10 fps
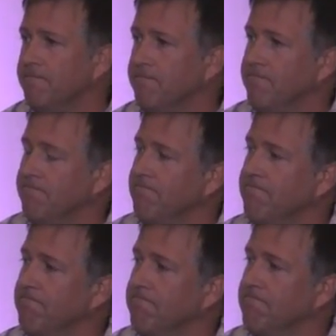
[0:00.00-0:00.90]

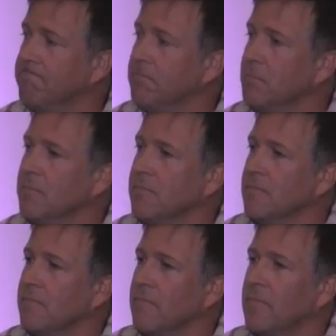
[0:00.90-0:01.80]

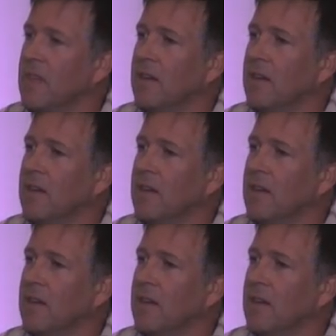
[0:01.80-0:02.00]
Nothing is said.